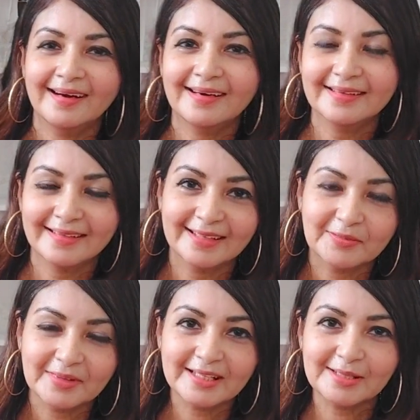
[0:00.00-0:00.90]
Hi,
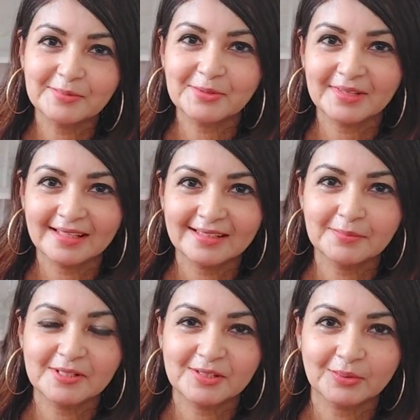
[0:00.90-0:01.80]
and welcome to
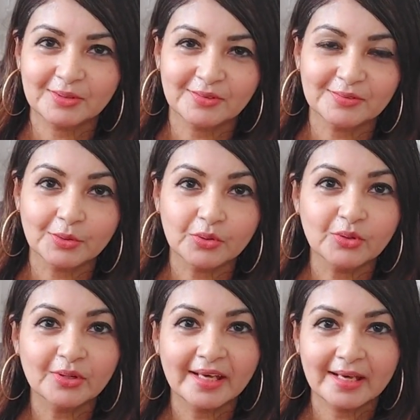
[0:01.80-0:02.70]
another episode of Know
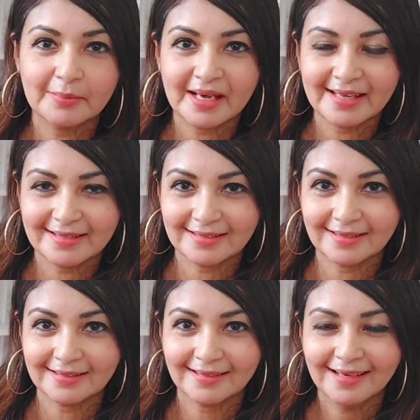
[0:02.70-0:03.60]
Your Hair by
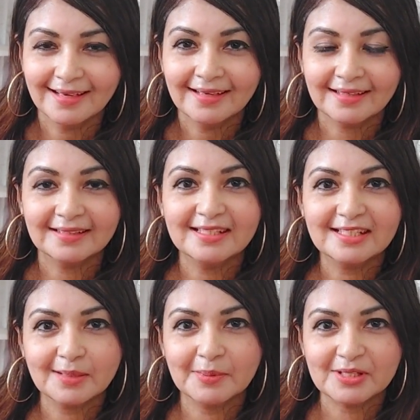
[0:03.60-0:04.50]
HADDAI. In
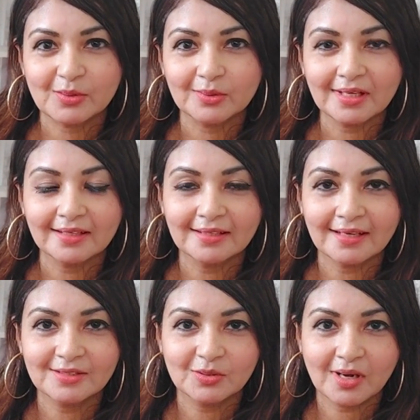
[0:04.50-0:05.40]
this episode, I'd
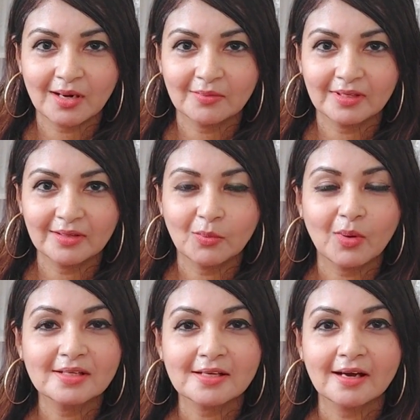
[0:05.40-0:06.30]
like to cover
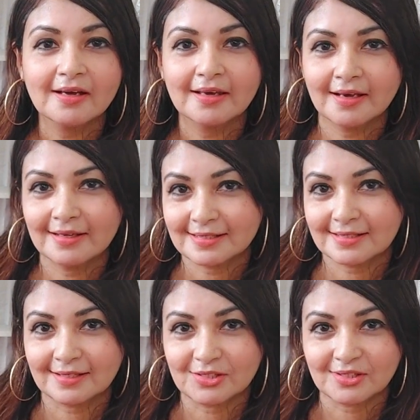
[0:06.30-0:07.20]
what are hair
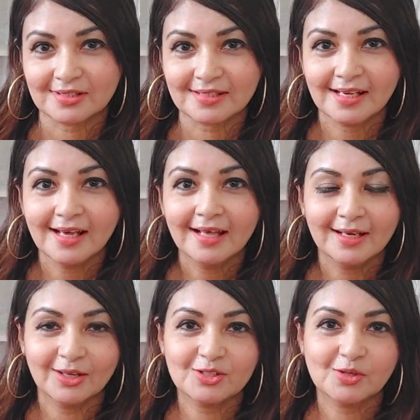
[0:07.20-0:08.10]
extensions.
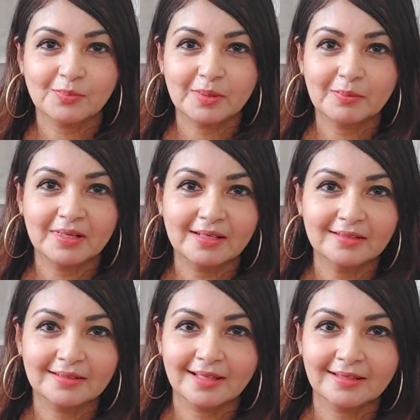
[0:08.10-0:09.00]
Lots of
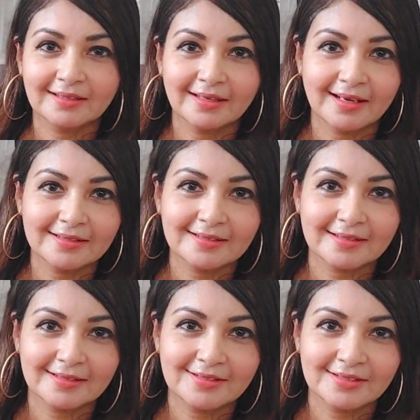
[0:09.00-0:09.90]
people think hair
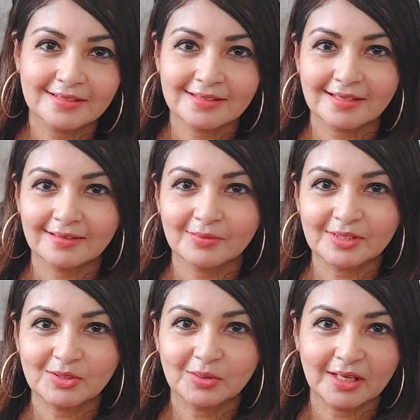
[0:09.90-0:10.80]
extensions are
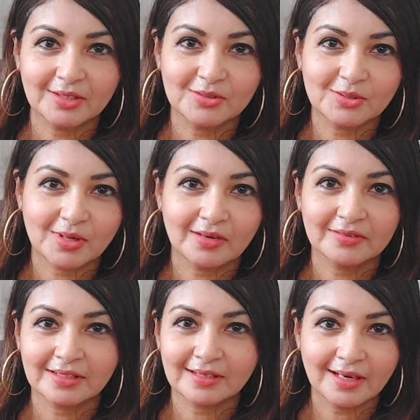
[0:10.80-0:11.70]
what you can use to
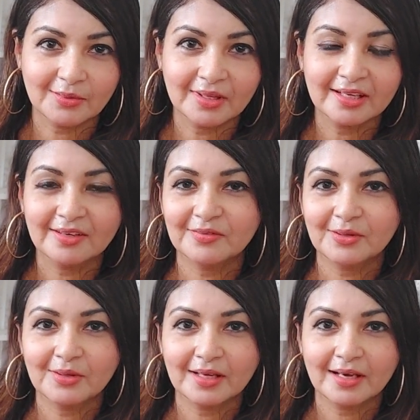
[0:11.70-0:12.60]
cover the crown area of
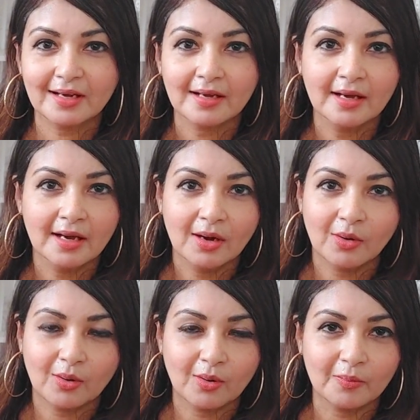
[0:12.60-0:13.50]
your hair,
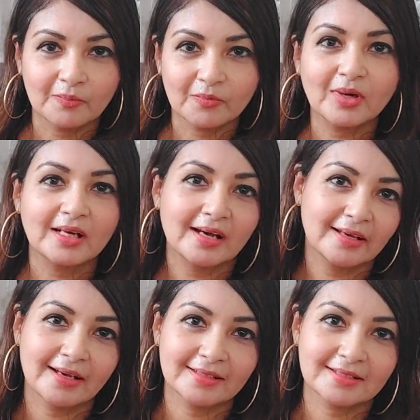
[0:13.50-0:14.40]
or what are
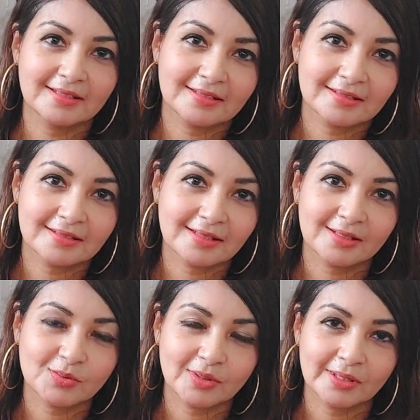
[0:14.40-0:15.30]
hair extensions
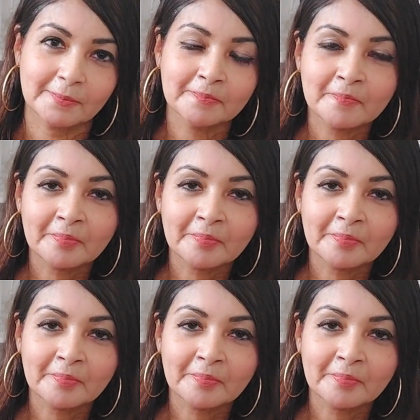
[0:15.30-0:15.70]
actually?